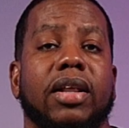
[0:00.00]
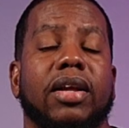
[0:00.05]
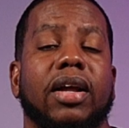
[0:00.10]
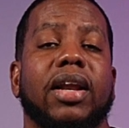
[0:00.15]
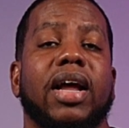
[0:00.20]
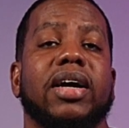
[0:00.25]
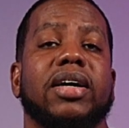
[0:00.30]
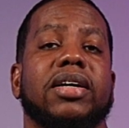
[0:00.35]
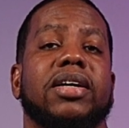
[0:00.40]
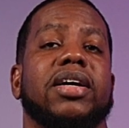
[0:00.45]
The
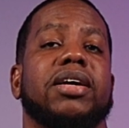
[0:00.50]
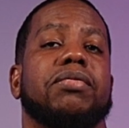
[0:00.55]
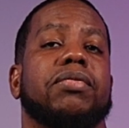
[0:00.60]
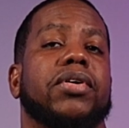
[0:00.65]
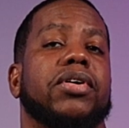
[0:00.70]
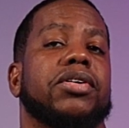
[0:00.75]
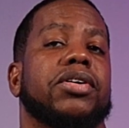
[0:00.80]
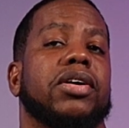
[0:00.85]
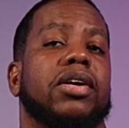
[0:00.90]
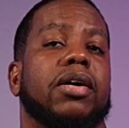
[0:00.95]
legacy
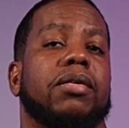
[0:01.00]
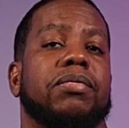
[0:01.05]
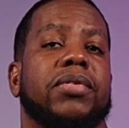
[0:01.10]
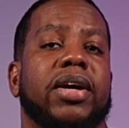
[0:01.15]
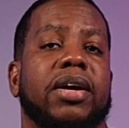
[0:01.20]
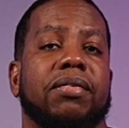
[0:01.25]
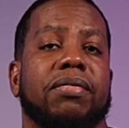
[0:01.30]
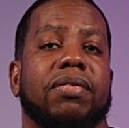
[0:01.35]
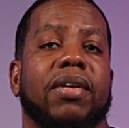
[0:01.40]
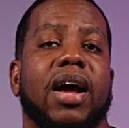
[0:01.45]
version of
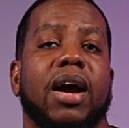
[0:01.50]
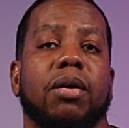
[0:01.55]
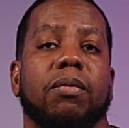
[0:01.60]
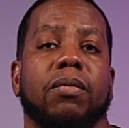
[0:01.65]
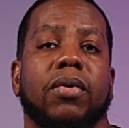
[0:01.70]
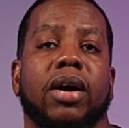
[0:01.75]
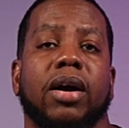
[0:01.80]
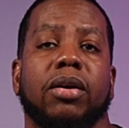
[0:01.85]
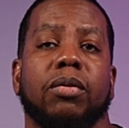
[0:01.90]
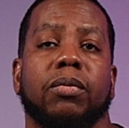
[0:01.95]
Deep Flight
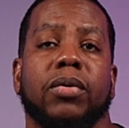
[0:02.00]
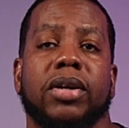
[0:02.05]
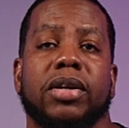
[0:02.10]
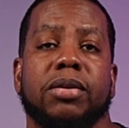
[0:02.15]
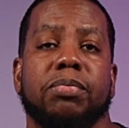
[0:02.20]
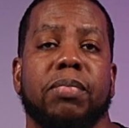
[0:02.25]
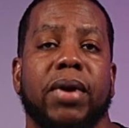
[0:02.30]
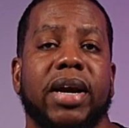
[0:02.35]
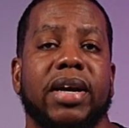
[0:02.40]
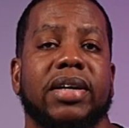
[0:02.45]
one
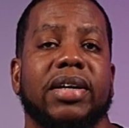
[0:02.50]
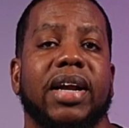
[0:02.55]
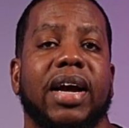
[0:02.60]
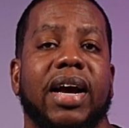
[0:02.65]
was based